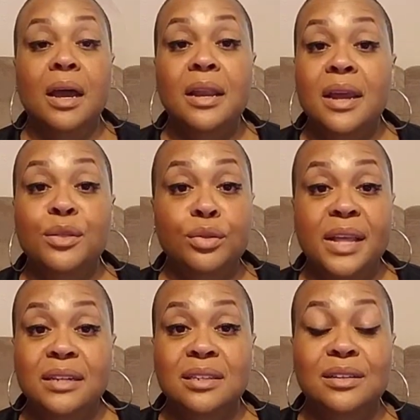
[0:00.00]
Another
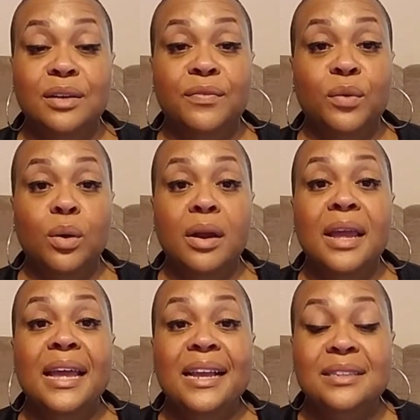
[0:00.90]
thing to look
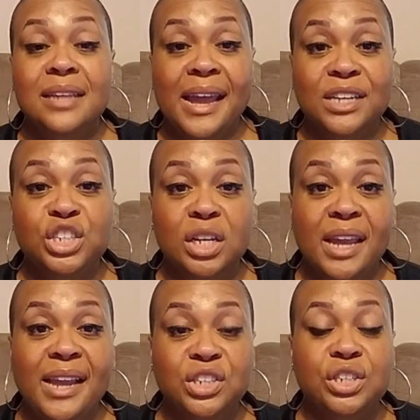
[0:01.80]
for is
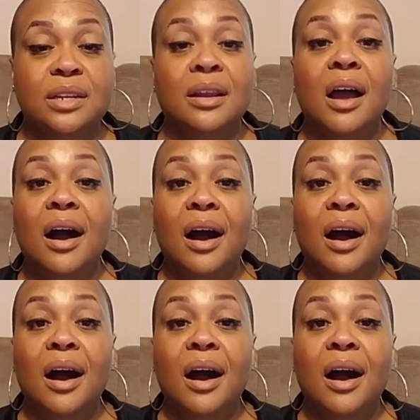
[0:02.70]
education.